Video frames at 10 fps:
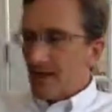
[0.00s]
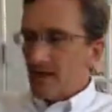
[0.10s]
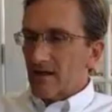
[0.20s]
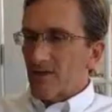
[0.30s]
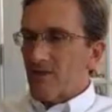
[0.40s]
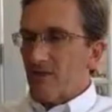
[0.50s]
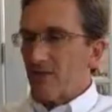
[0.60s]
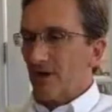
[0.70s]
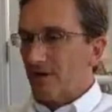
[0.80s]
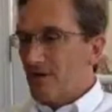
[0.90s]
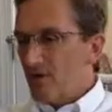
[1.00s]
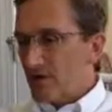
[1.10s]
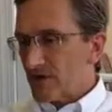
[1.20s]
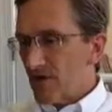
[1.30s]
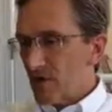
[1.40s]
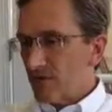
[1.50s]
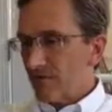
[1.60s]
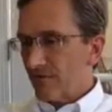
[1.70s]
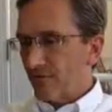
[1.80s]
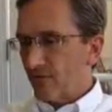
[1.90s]
computer, A New Song
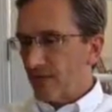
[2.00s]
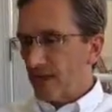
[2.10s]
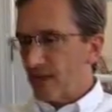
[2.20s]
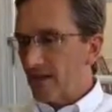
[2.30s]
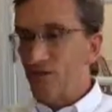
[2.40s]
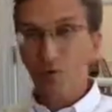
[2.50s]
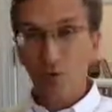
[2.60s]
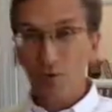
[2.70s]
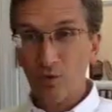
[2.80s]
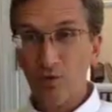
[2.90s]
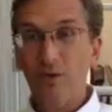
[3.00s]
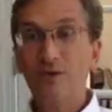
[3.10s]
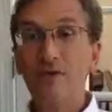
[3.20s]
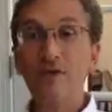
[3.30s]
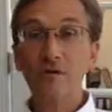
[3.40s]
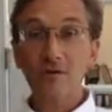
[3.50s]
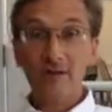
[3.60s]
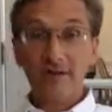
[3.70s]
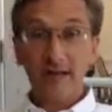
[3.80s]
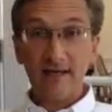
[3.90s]
for an Old World. You can also
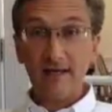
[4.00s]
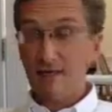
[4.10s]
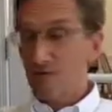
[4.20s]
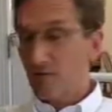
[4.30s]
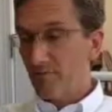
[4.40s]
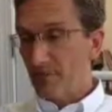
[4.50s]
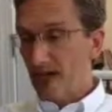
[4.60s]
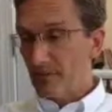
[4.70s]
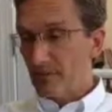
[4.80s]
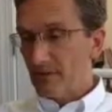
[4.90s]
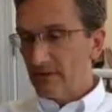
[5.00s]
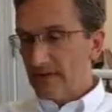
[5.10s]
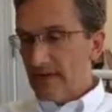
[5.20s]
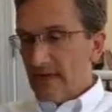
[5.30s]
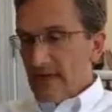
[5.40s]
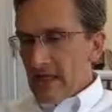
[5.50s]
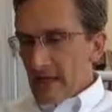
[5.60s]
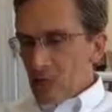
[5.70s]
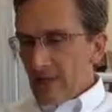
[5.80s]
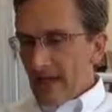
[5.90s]
get that Kindle compatible.
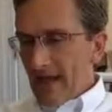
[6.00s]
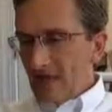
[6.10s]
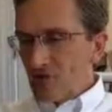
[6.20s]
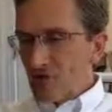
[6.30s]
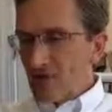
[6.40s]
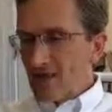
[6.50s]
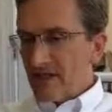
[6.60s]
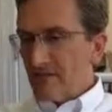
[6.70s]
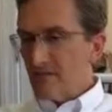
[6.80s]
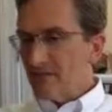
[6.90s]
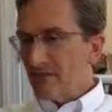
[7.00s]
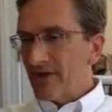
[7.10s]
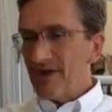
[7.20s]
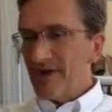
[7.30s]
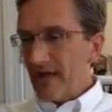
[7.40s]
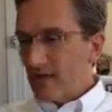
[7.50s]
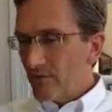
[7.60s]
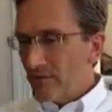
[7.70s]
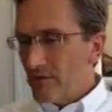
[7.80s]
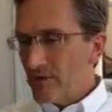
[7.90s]
We have Church History in Plain
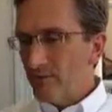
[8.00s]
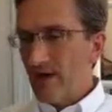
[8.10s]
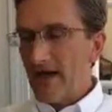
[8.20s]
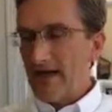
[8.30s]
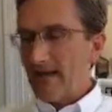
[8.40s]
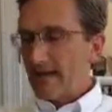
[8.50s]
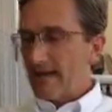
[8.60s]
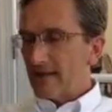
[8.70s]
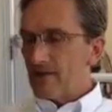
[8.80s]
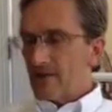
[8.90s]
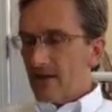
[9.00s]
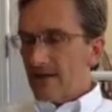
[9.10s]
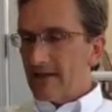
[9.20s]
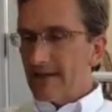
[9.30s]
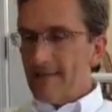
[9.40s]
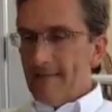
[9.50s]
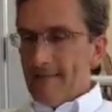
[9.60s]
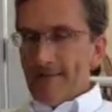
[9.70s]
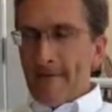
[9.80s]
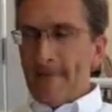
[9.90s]
Language by Shelley,
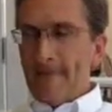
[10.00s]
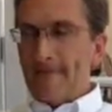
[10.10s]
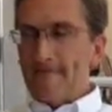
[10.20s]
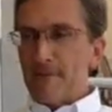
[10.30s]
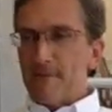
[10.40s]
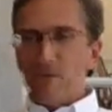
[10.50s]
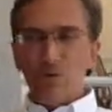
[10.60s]
that